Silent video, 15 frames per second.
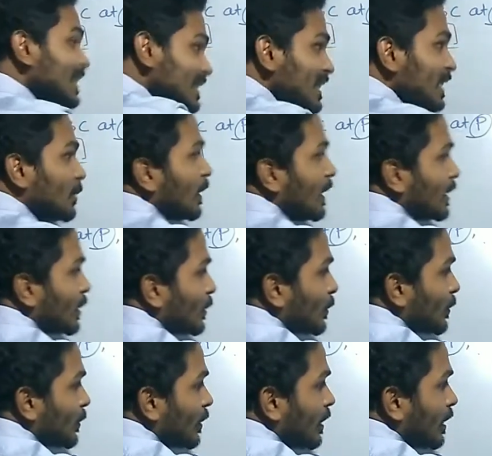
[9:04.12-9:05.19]
is equal
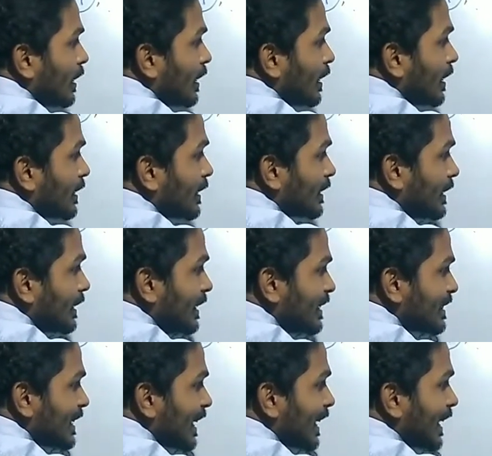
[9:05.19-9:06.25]
to
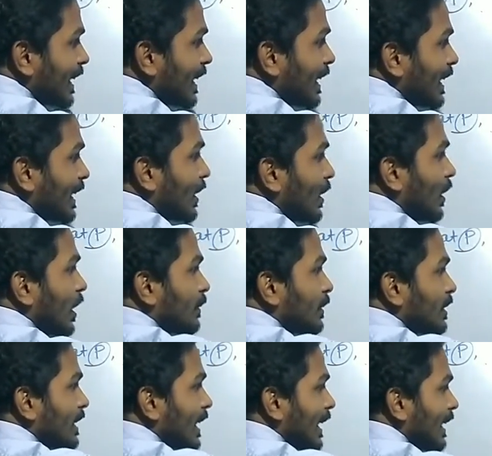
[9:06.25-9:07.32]
this angle of
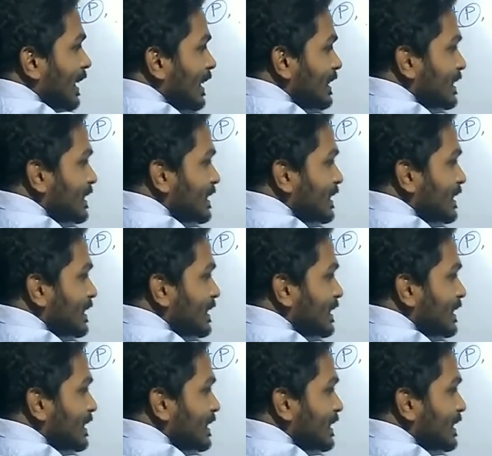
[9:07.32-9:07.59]
the triangle